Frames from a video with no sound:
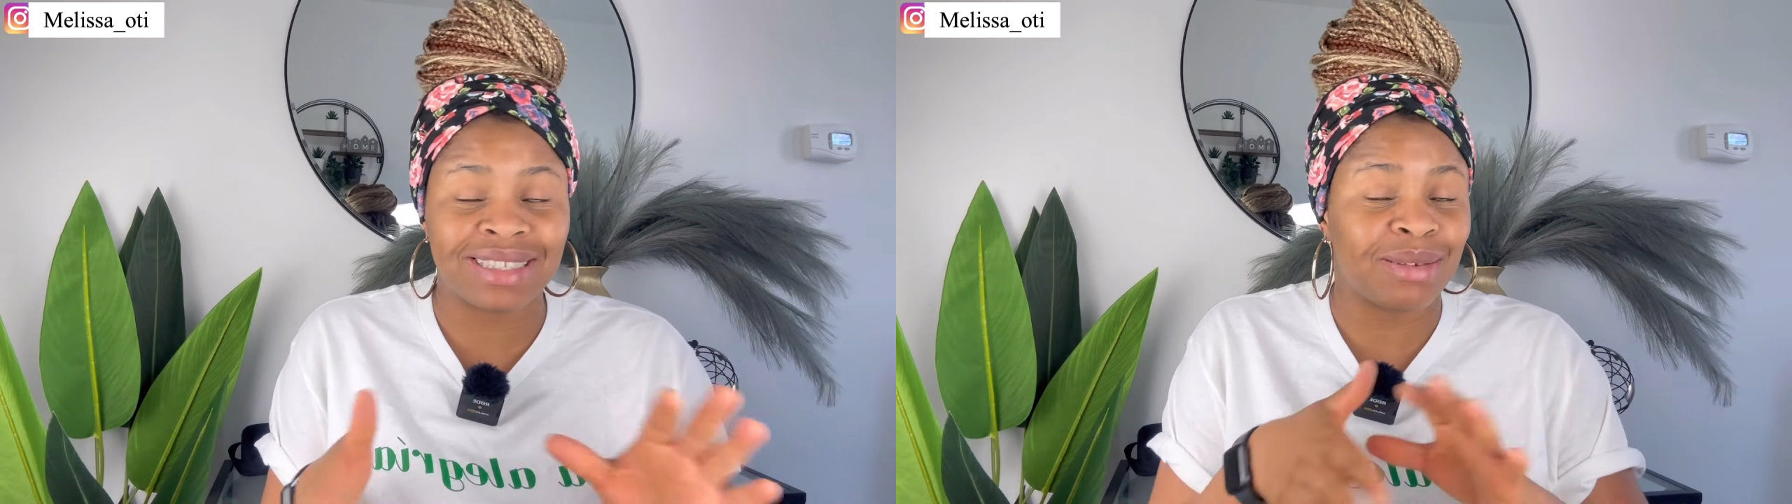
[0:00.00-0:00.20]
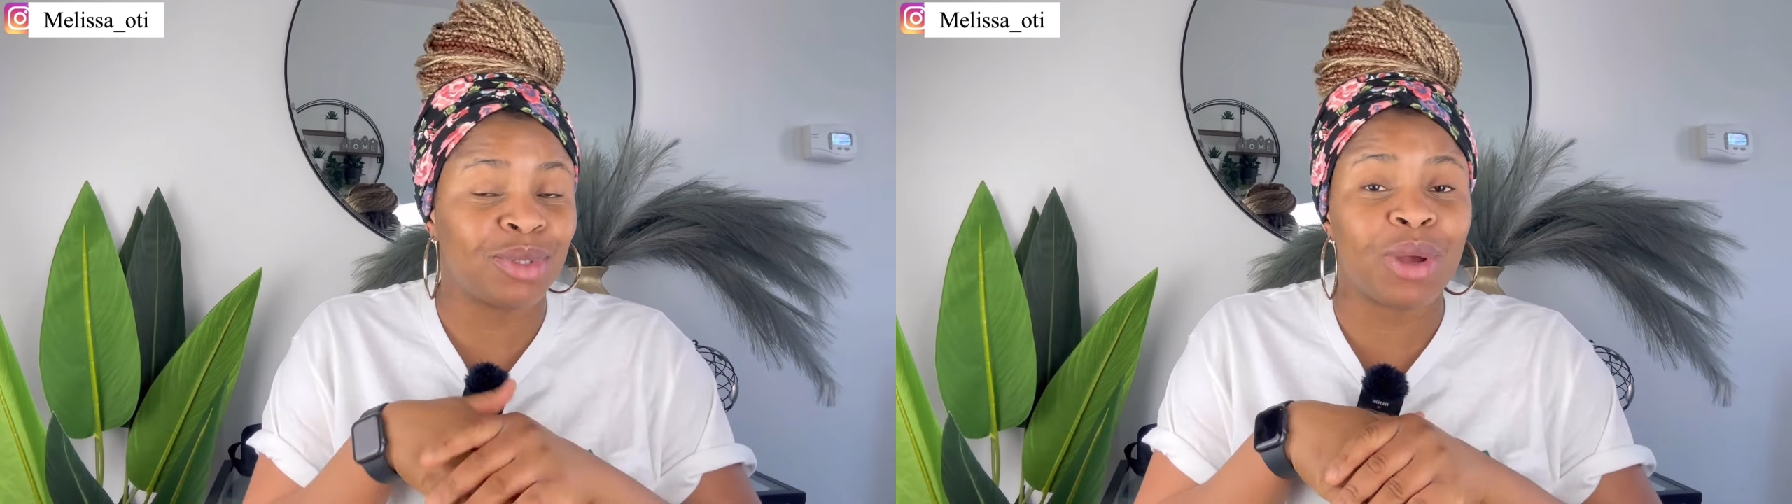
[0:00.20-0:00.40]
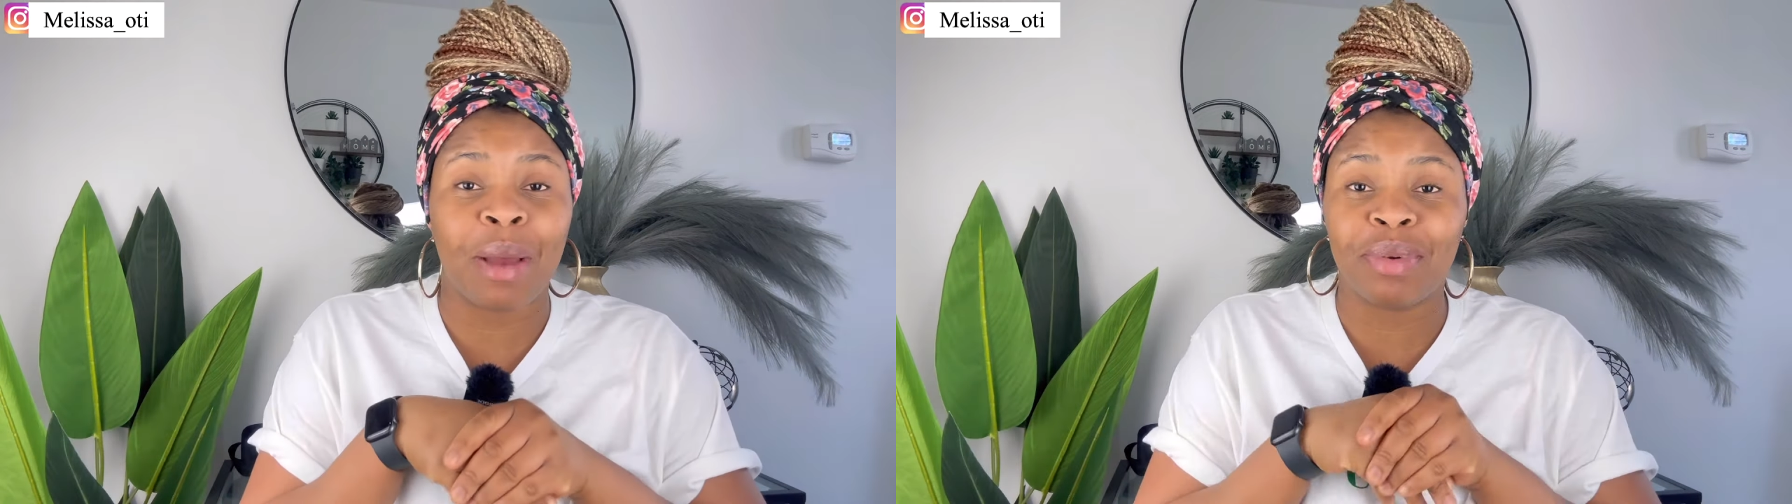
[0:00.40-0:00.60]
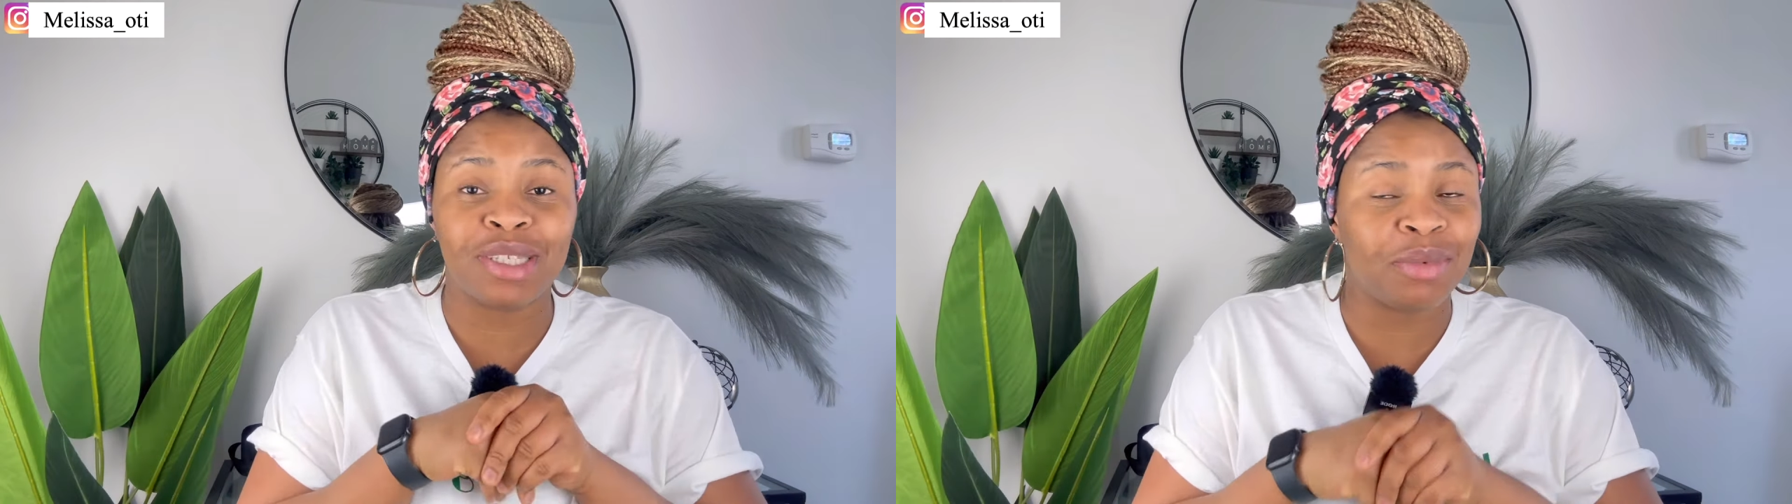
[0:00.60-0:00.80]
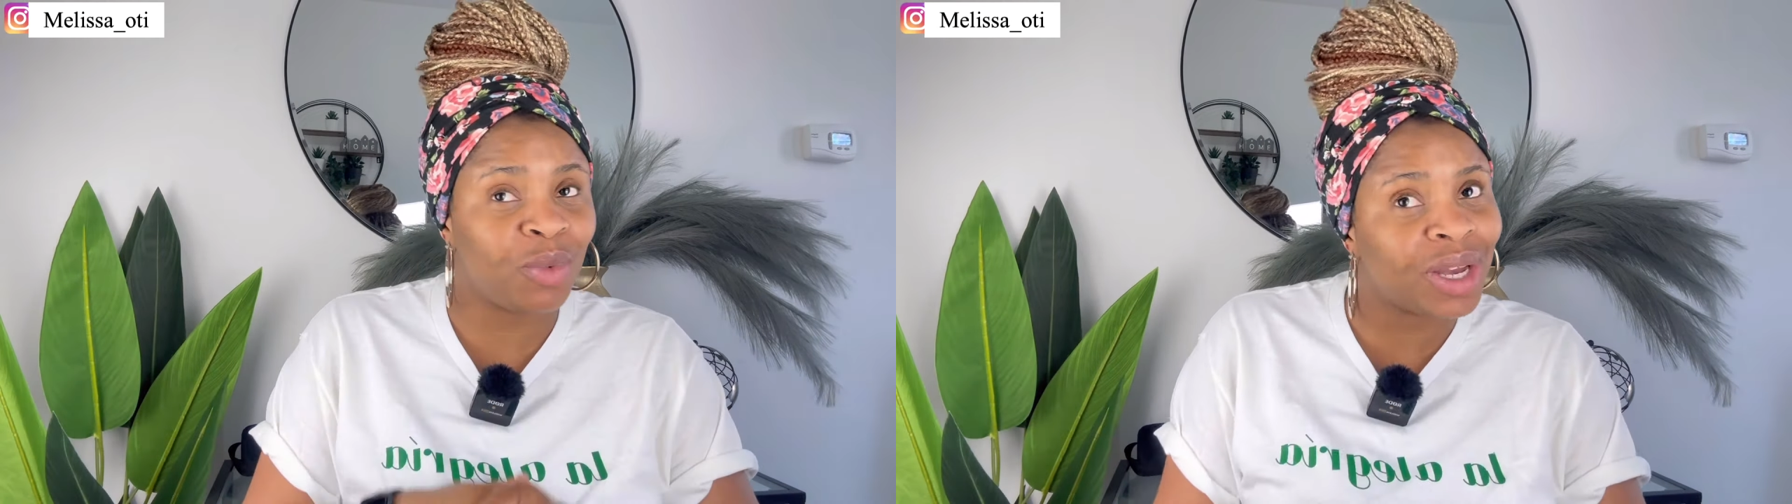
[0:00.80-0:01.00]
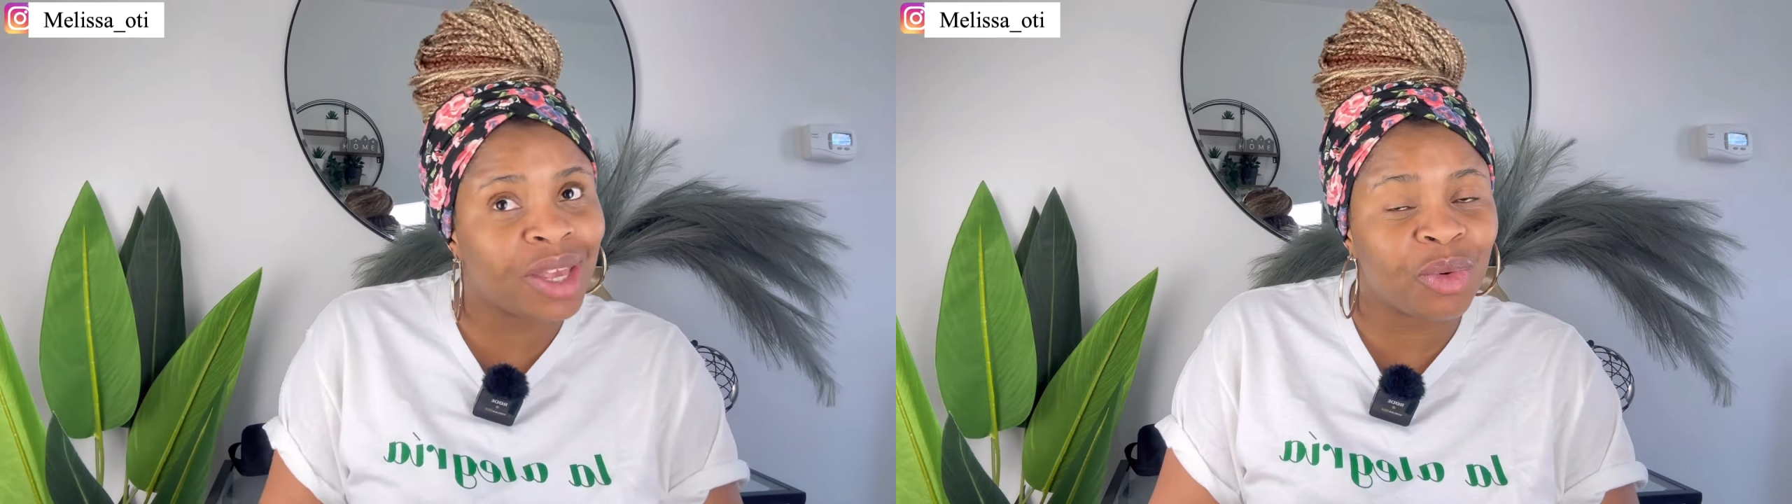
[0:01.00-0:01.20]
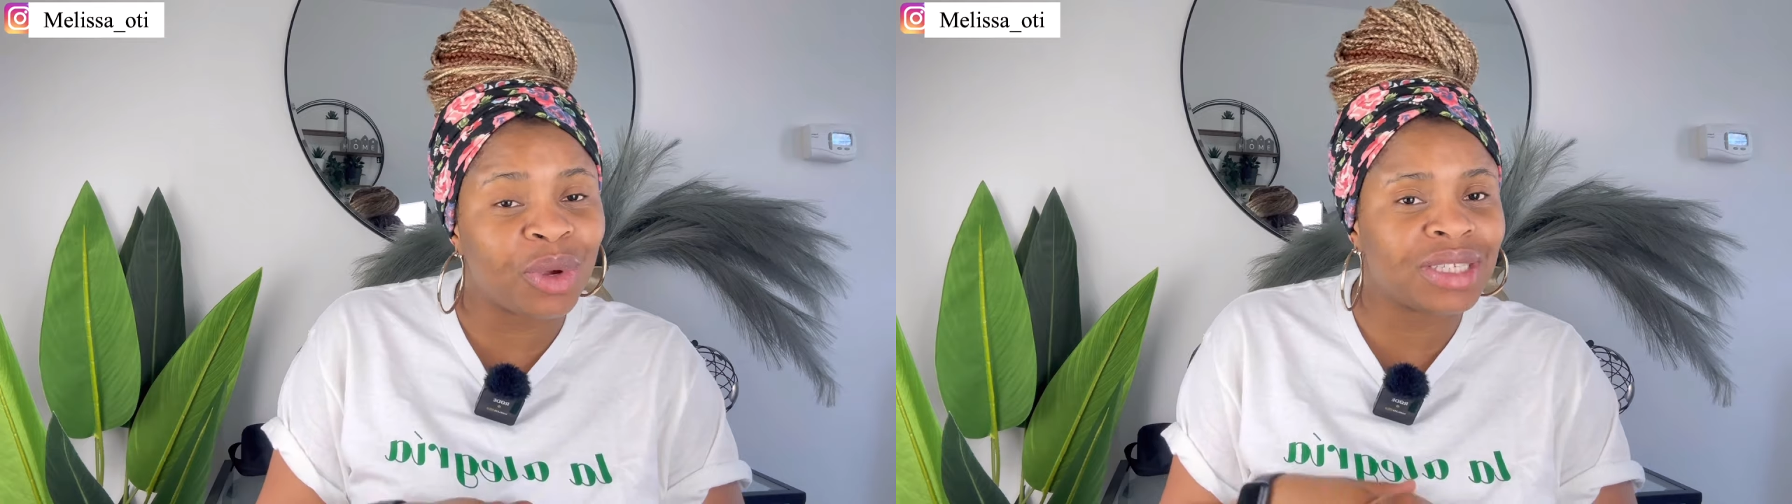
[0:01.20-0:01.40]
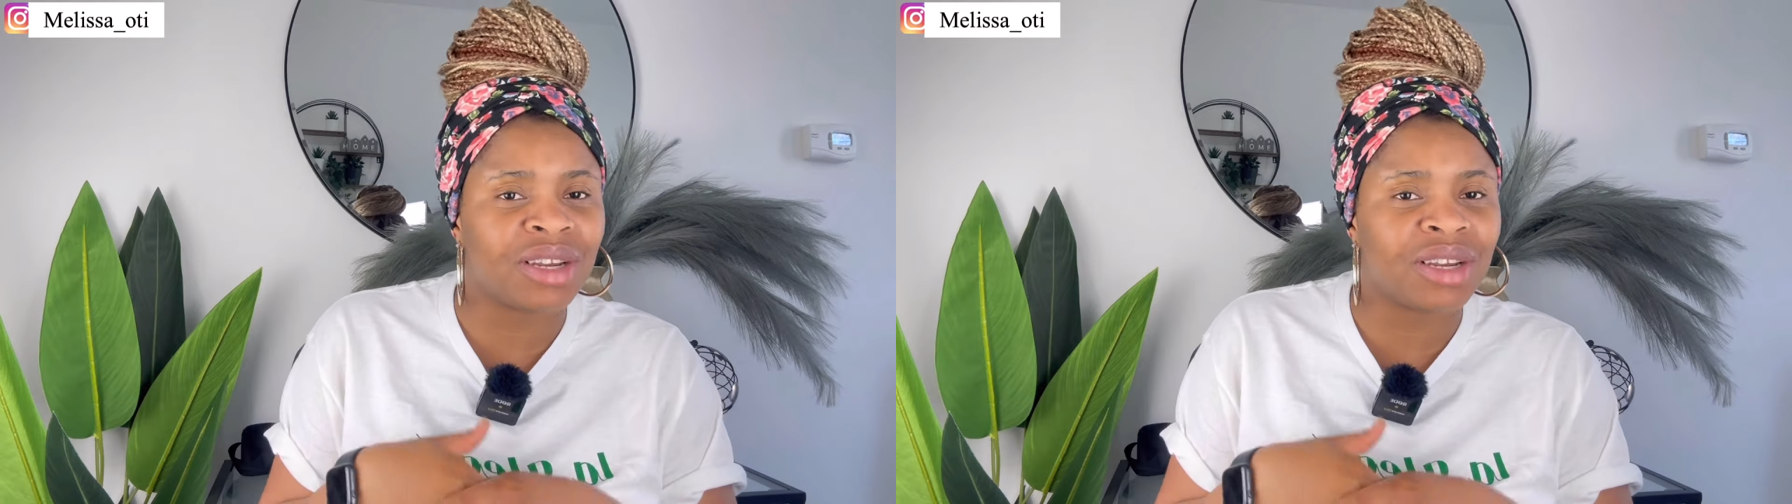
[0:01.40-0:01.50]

that I'm so happy to be working with.